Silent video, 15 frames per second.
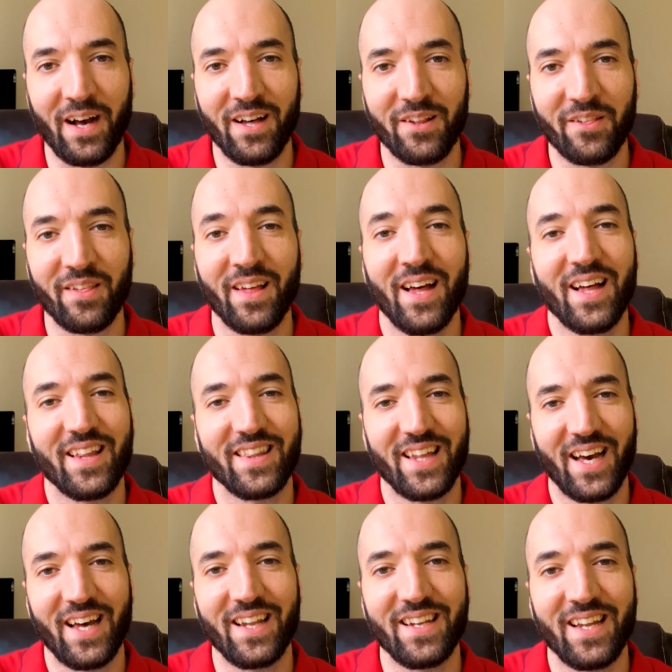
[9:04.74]
else,
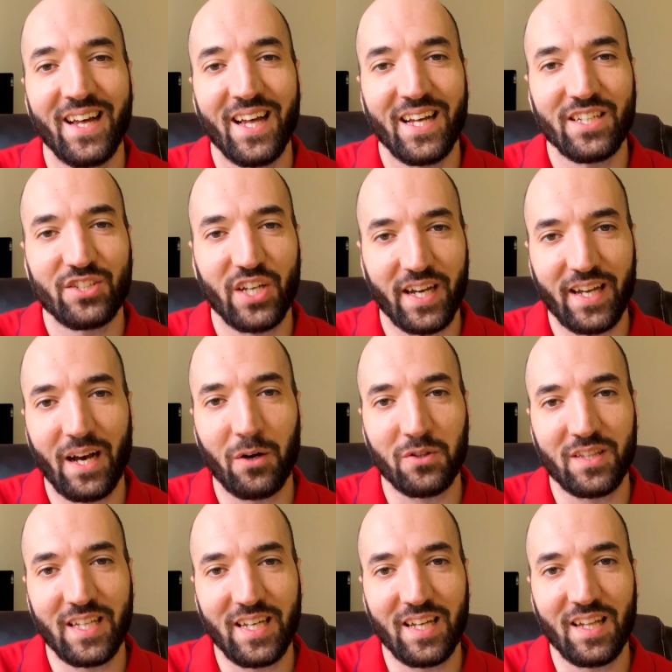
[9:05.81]
then check
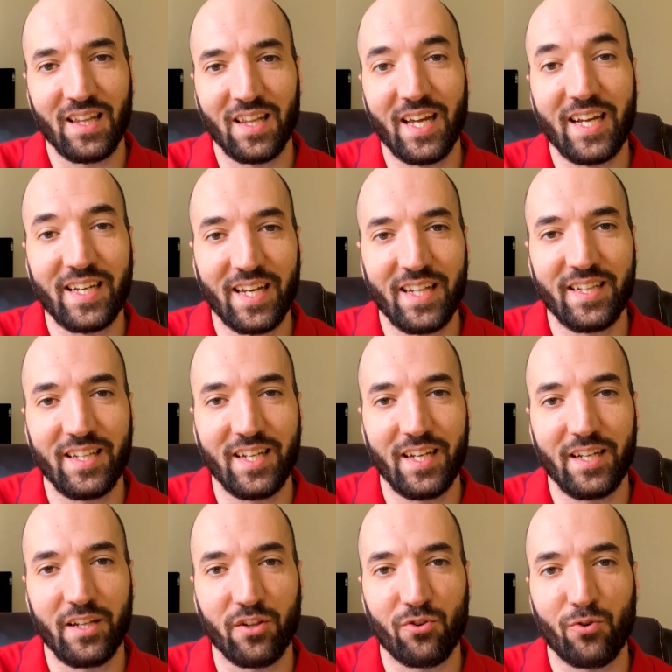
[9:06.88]
out the link in
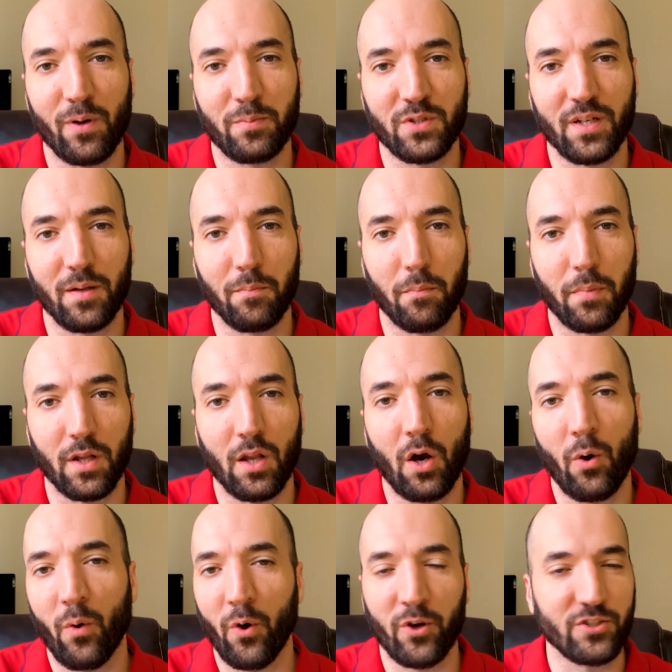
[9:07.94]
the description
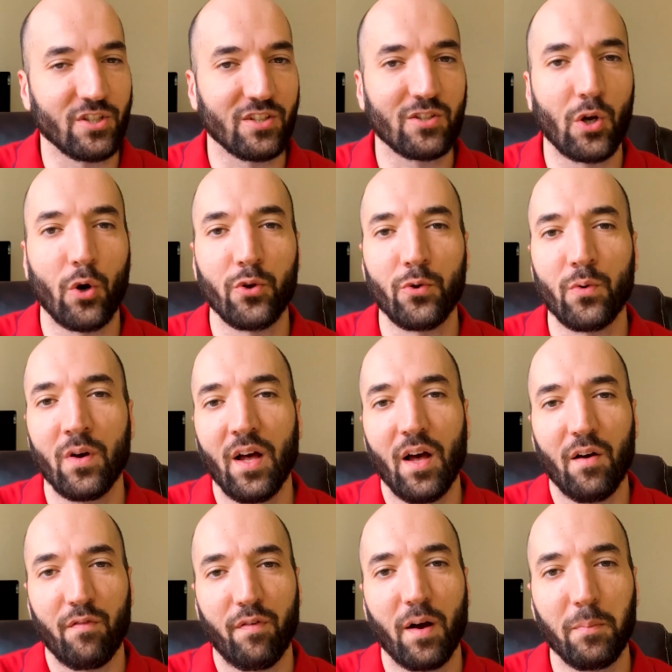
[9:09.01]
below, or just go to
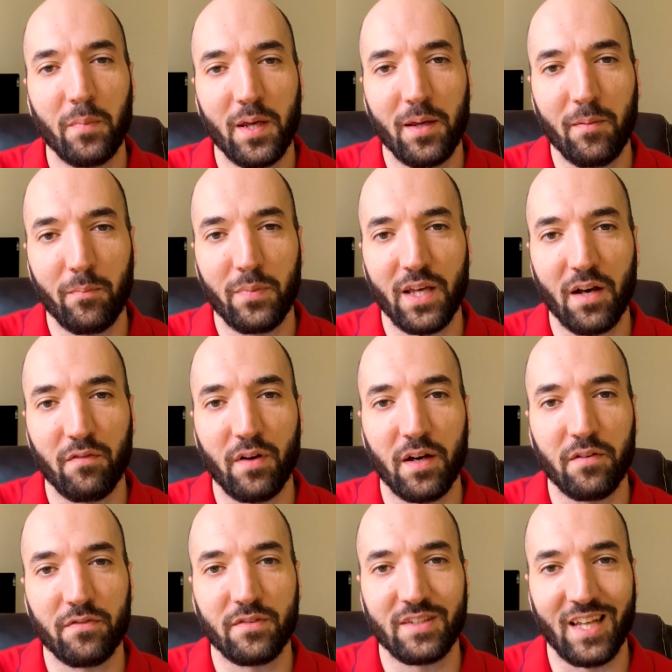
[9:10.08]

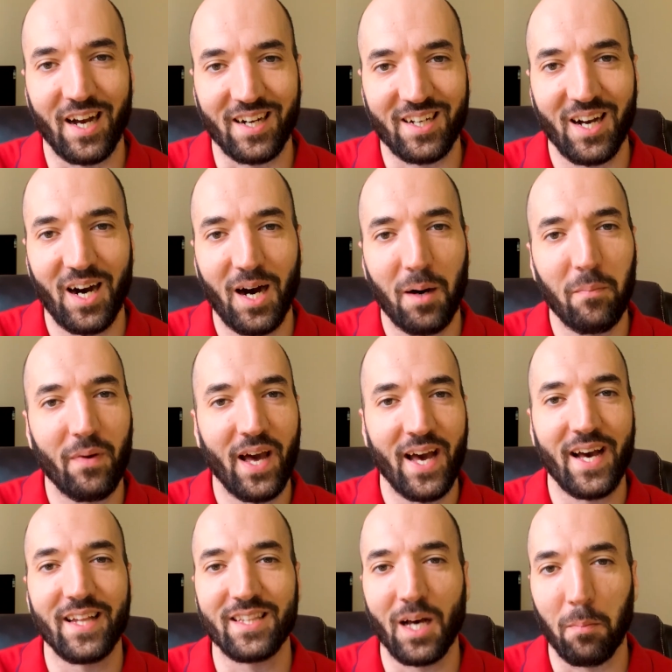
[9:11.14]
fundmebff.com
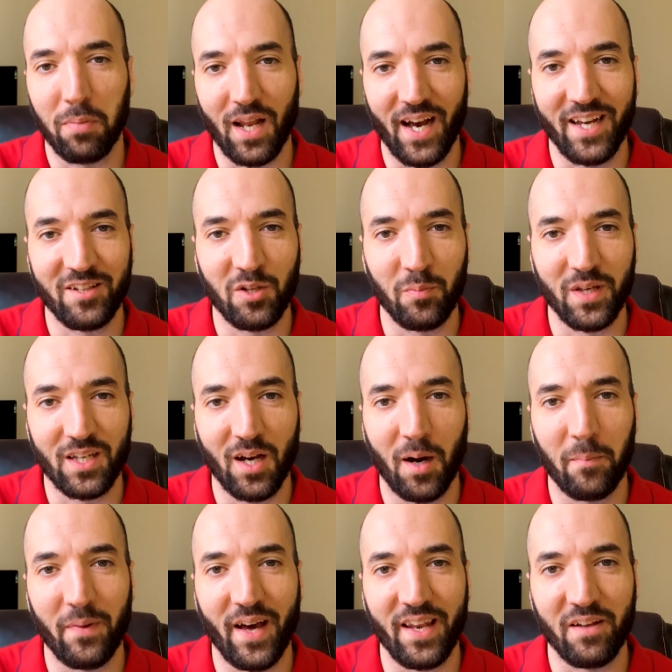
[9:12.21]
and apply to
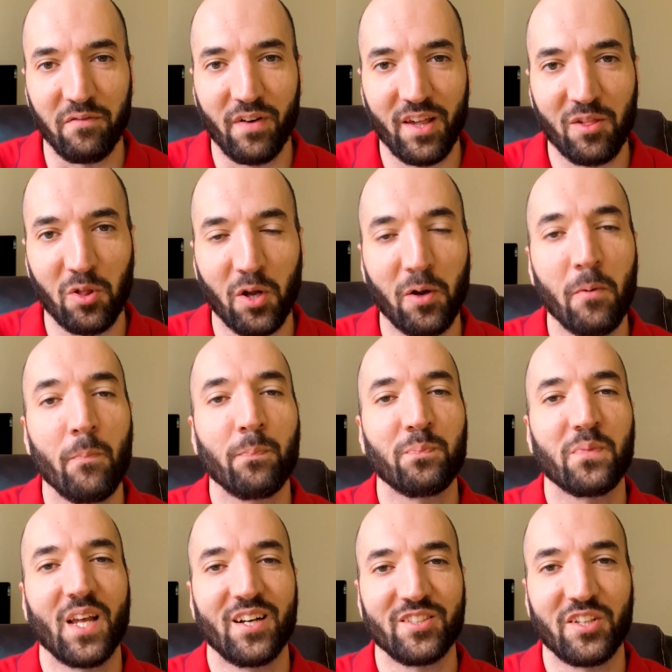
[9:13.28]
become an investor.
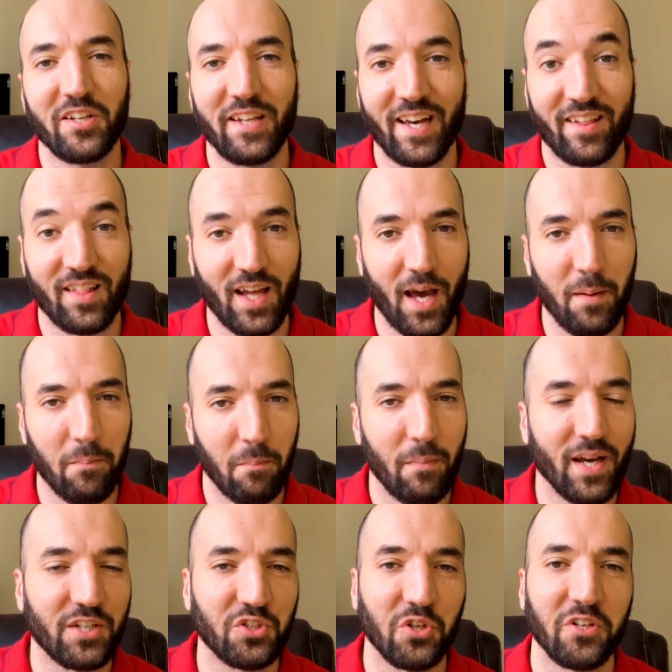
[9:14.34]
Until next time,
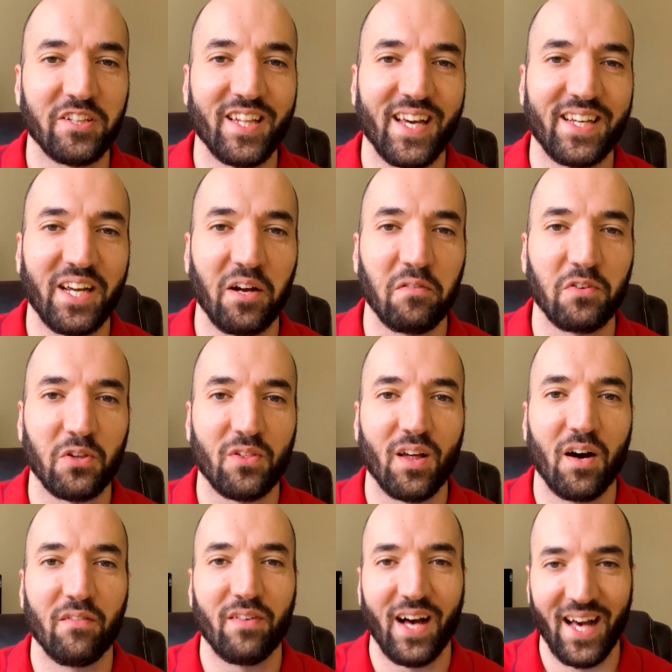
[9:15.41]
make sure to take care of
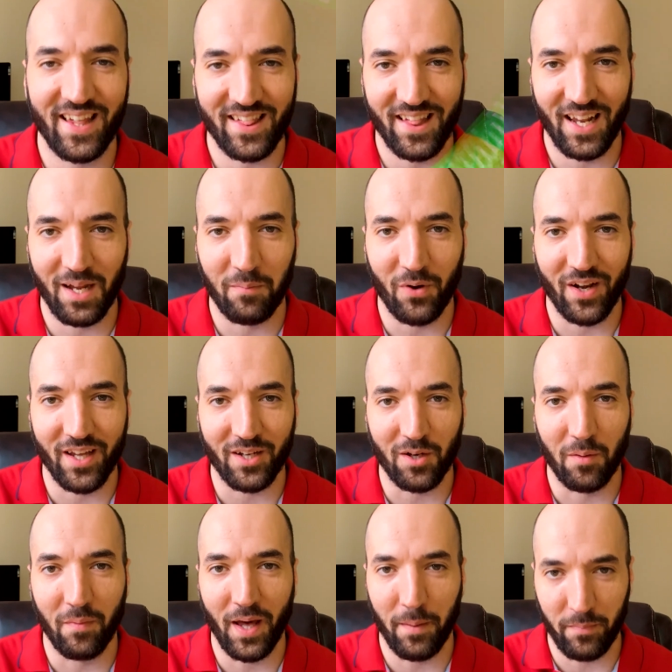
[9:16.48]
yourself. Assalamu
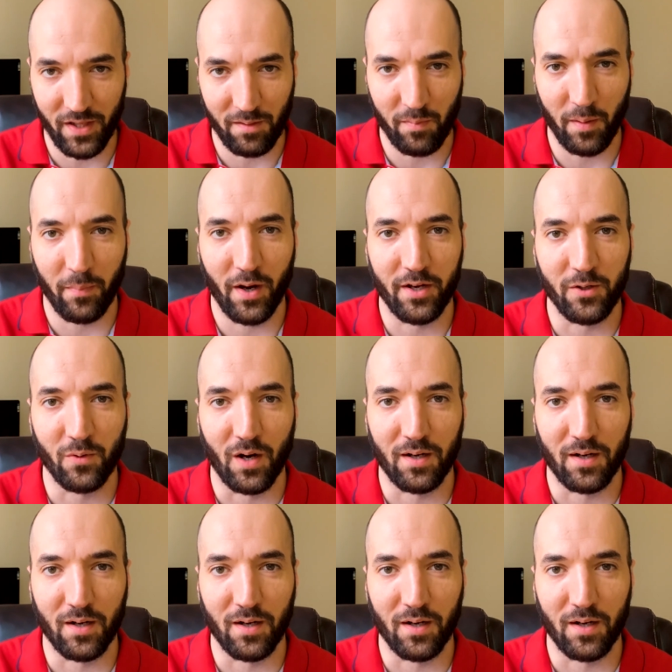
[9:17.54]
alaikum and peace be upon you